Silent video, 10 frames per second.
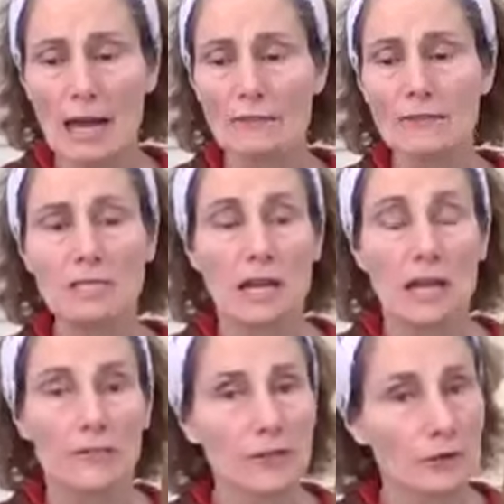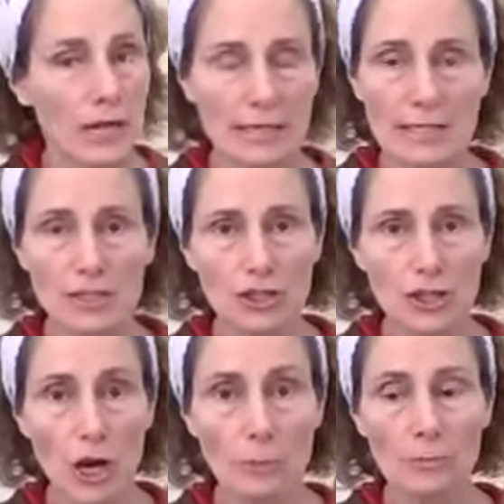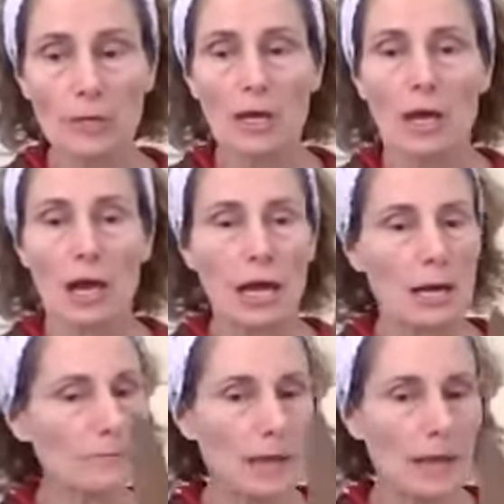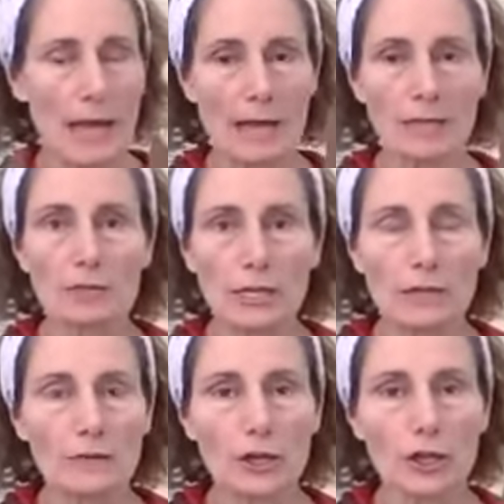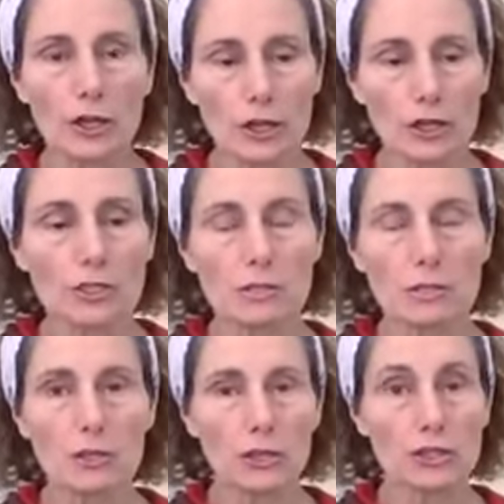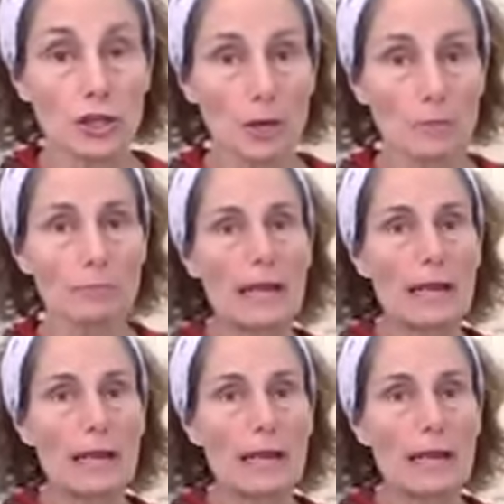knives if they're nice and sharp. Again, looking for good sharp